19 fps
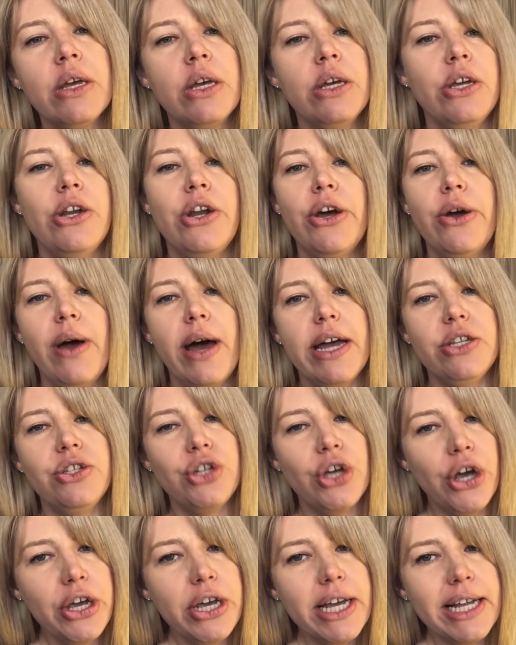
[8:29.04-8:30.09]
You know, I
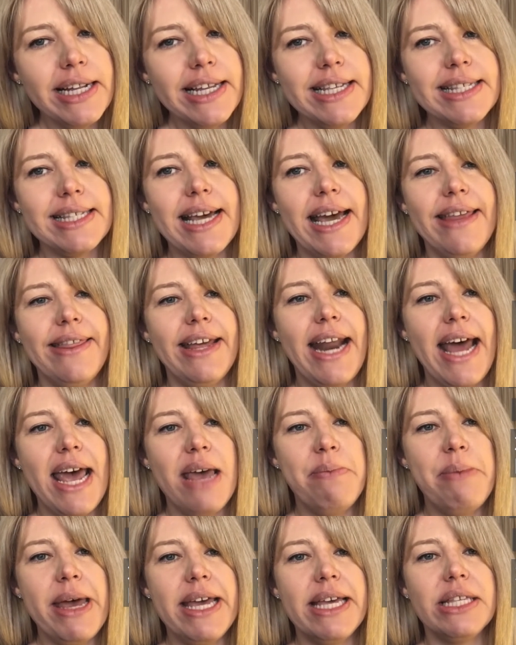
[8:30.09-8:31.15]
jokingly say that
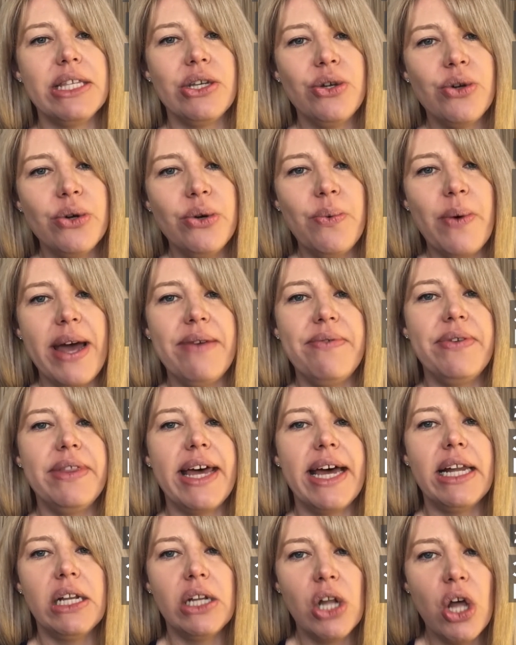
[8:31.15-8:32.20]
AP is a good way for
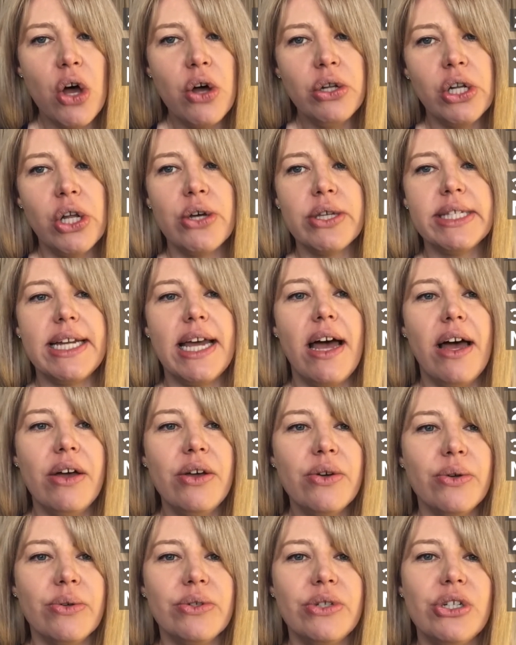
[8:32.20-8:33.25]
that long-lost
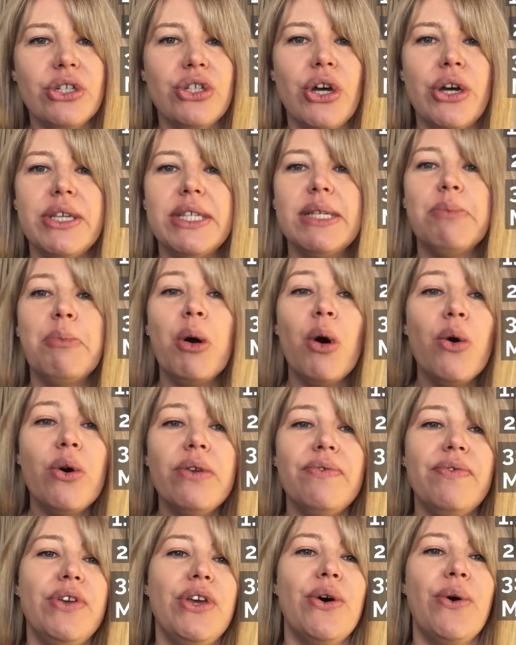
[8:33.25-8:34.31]
uncle to show support
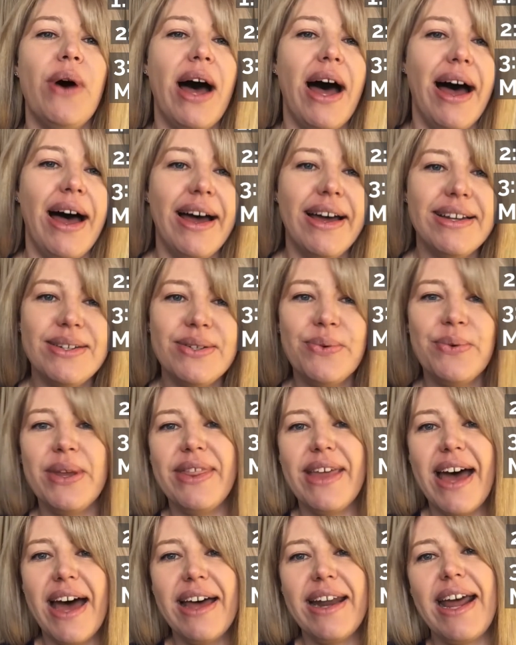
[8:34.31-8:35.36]
for your art
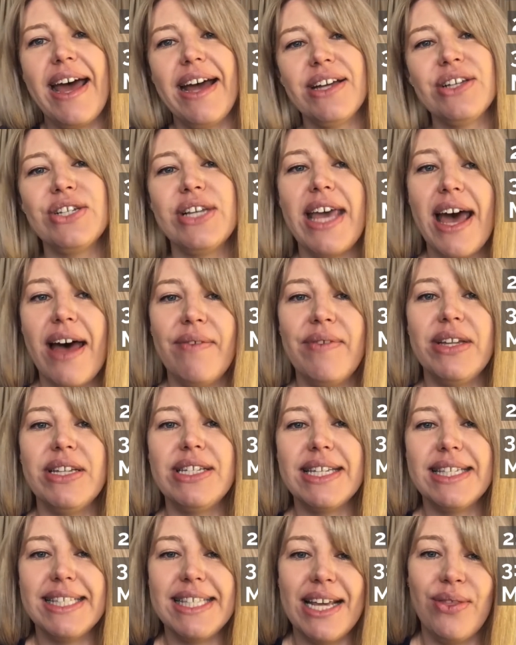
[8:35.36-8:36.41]
without actually having to
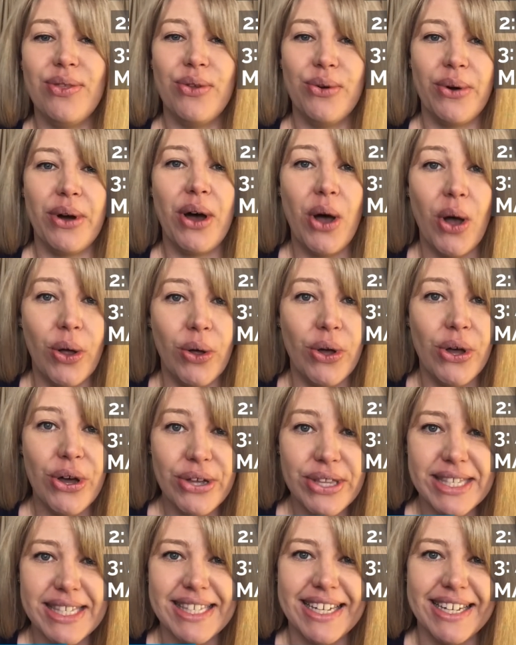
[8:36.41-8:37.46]
sit through a whole
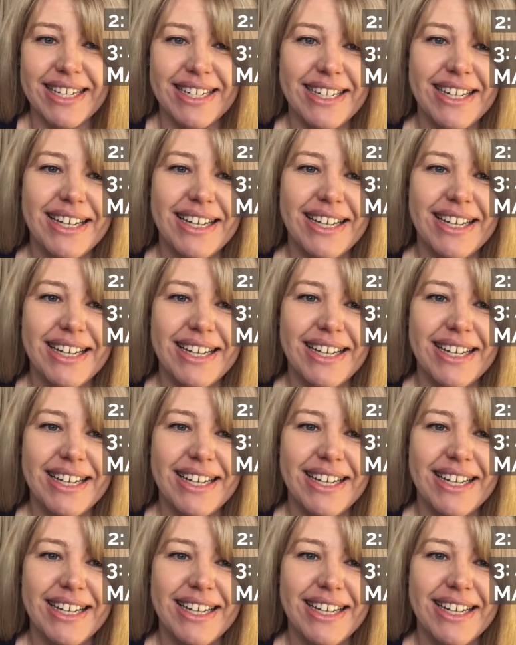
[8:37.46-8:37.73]
concert.